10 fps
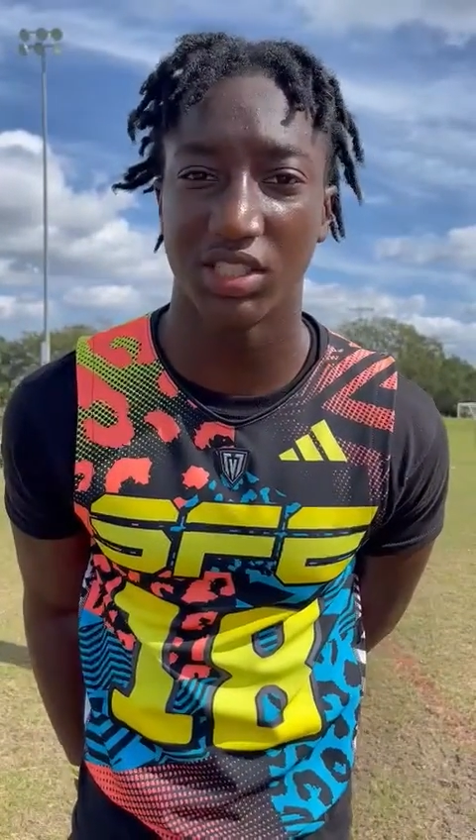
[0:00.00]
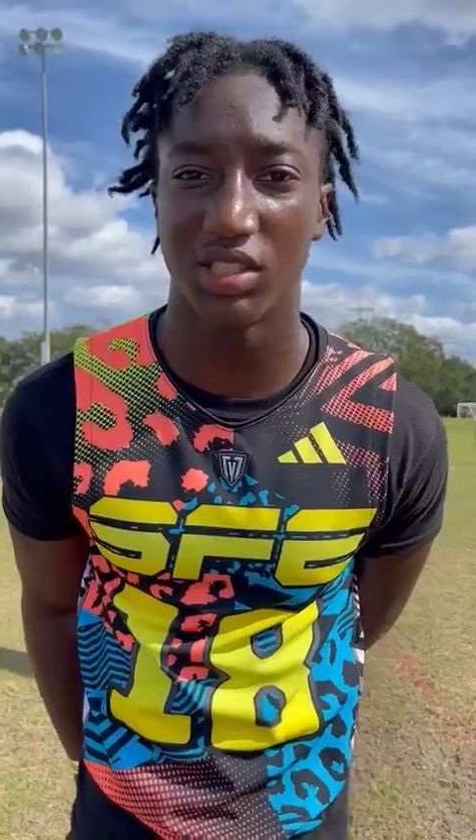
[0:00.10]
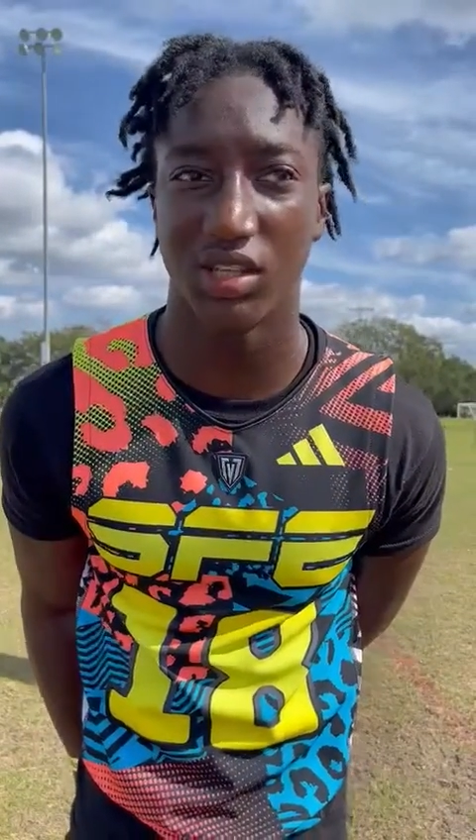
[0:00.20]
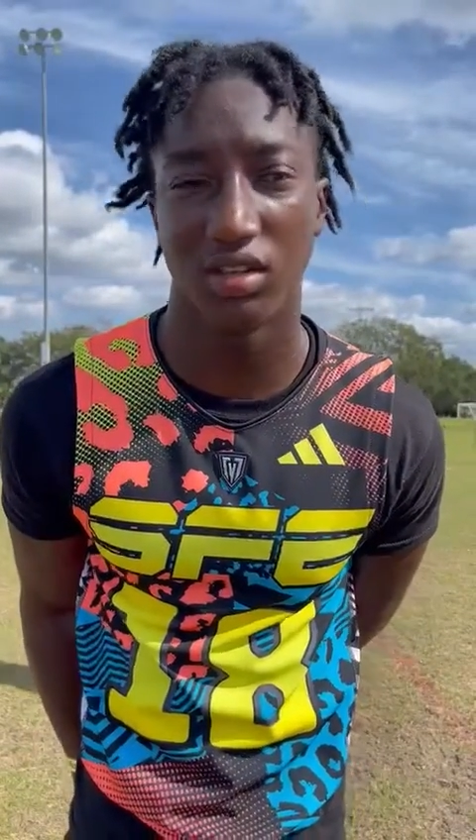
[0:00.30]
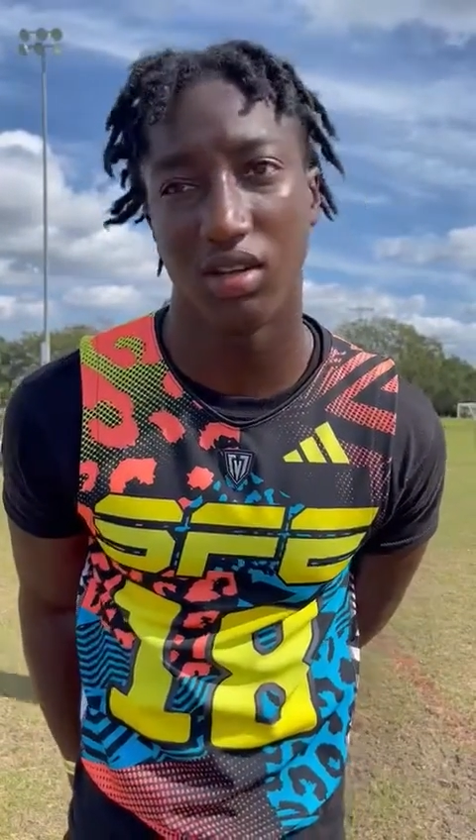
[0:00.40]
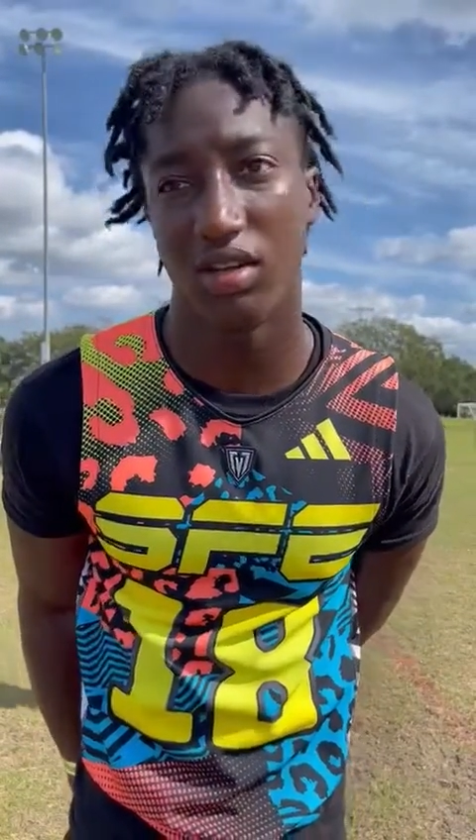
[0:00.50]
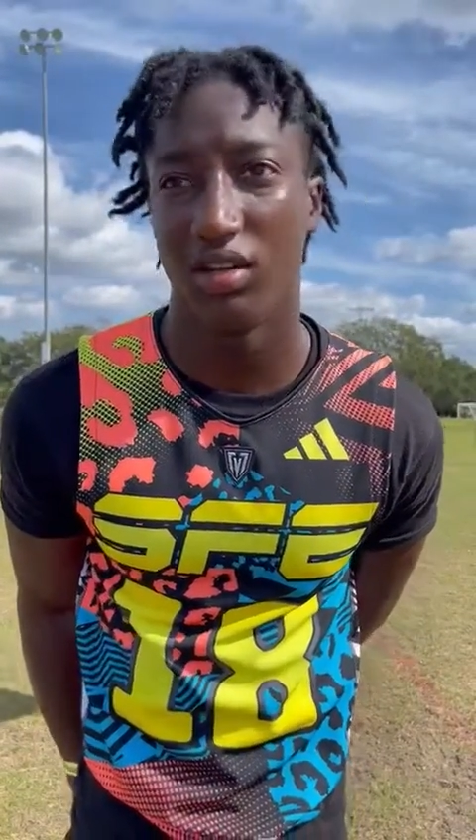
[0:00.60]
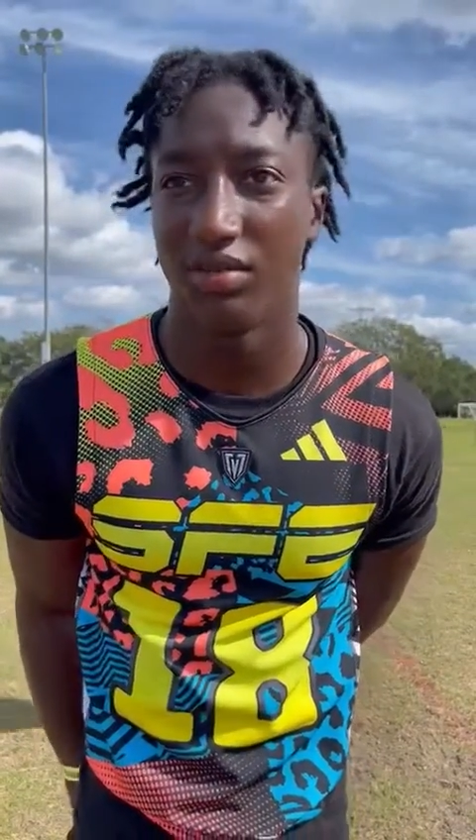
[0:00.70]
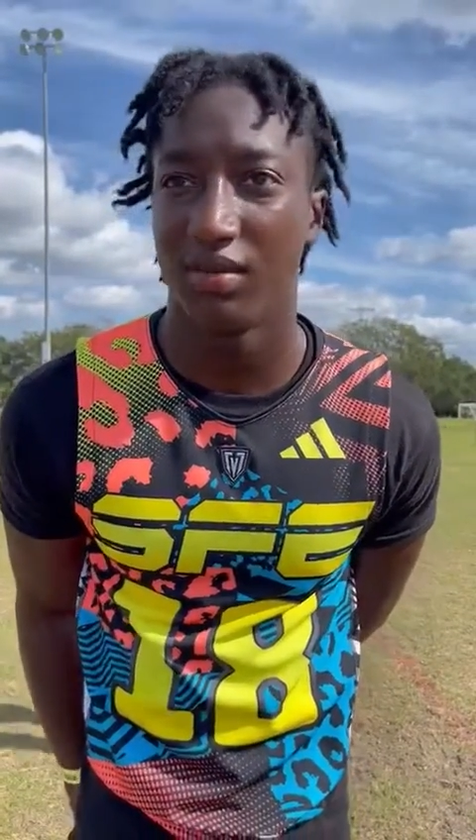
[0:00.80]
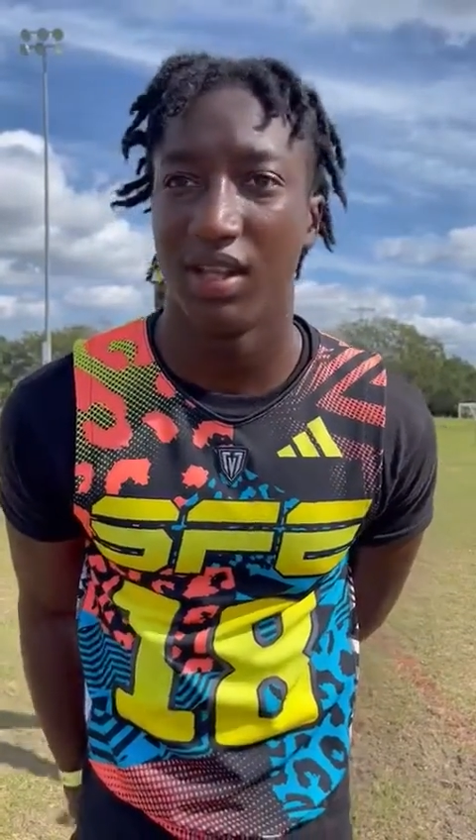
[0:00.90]
So
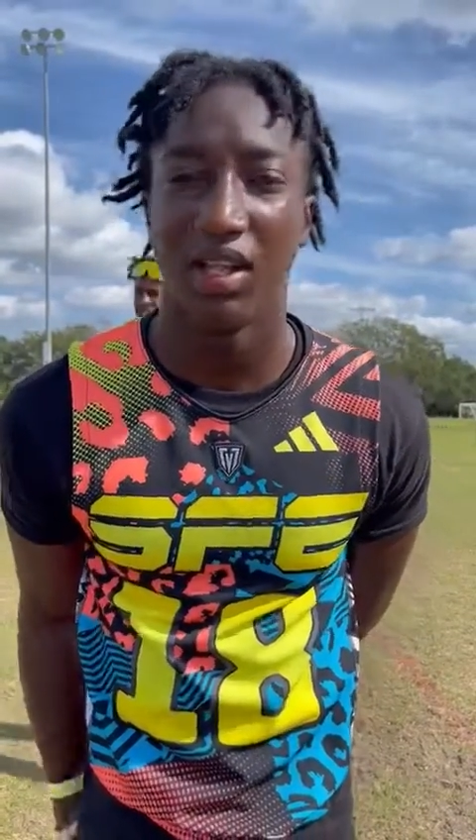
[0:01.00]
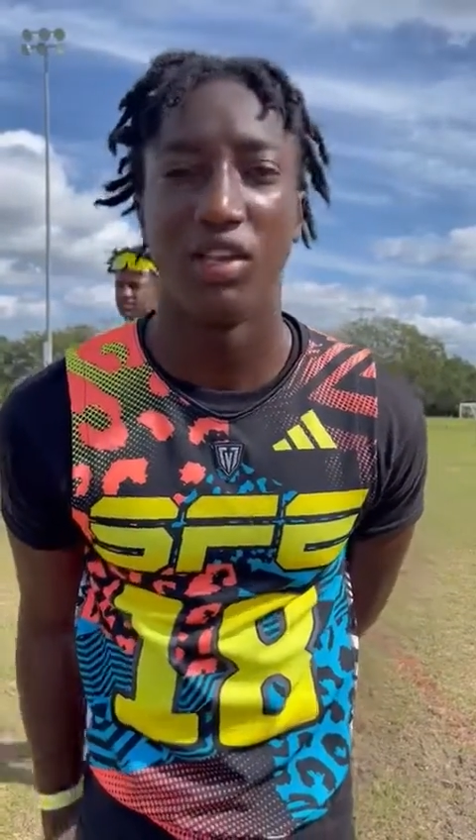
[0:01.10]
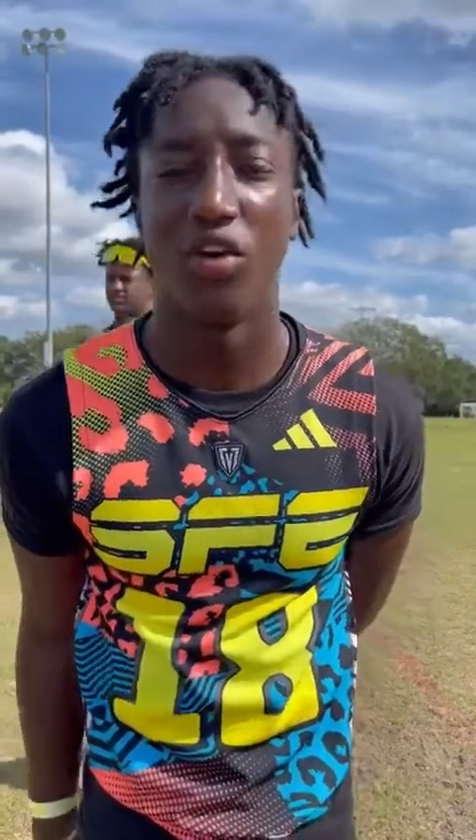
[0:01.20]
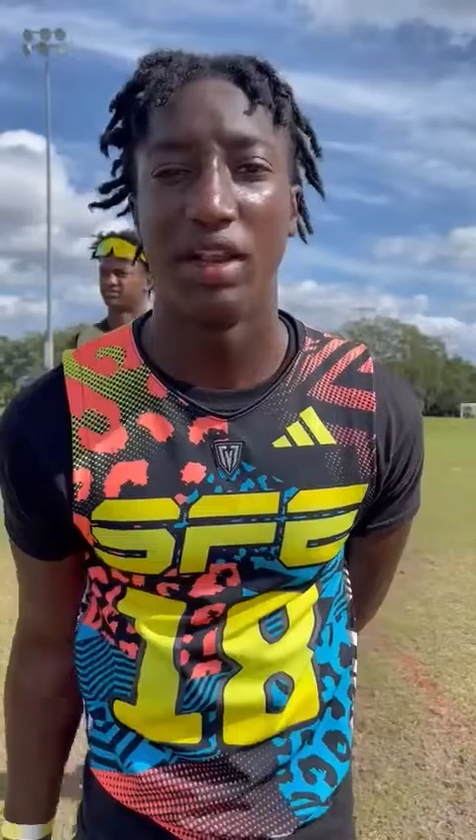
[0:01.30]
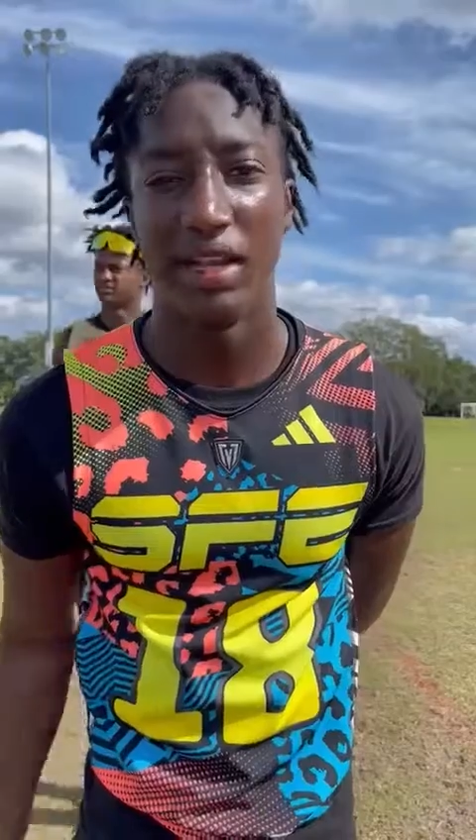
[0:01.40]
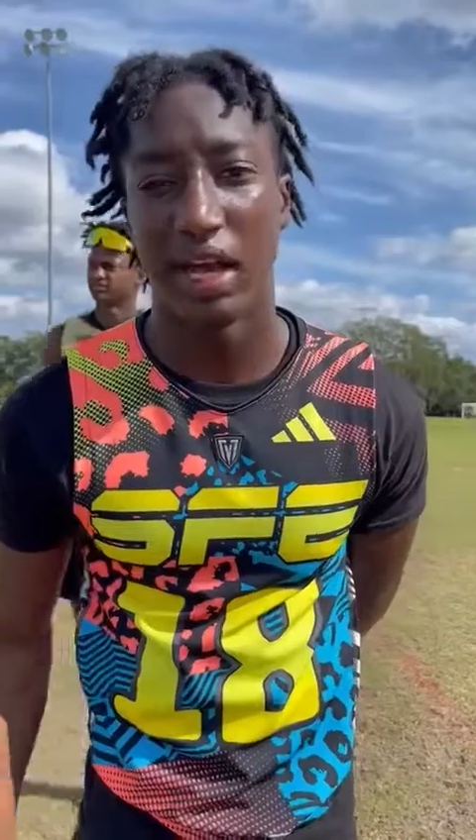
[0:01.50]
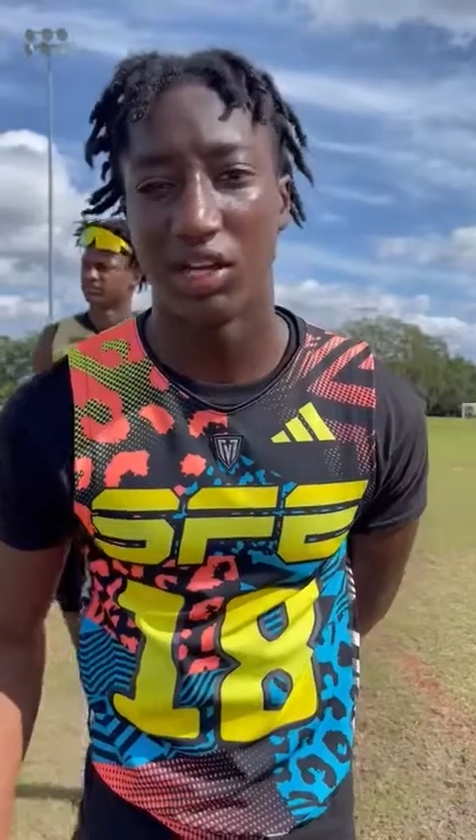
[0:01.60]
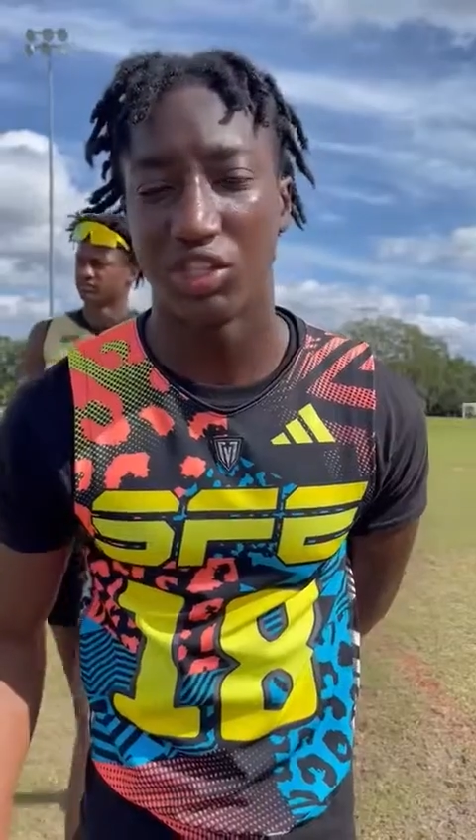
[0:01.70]
knowing they're down the